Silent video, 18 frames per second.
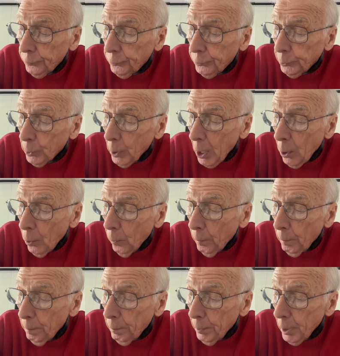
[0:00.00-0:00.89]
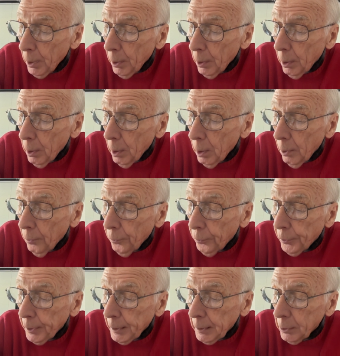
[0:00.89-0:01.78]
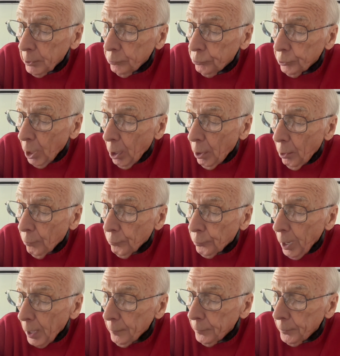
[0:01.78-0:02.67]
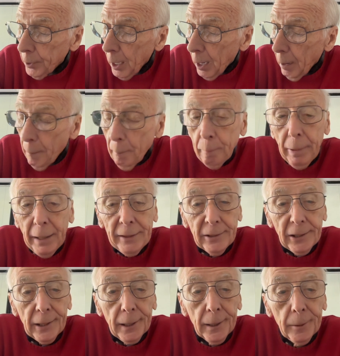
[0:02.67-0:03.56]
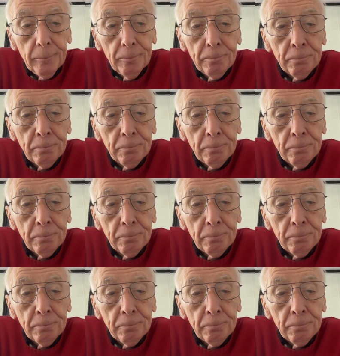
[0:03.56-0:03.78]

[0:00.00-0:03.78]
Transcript: To help things run better.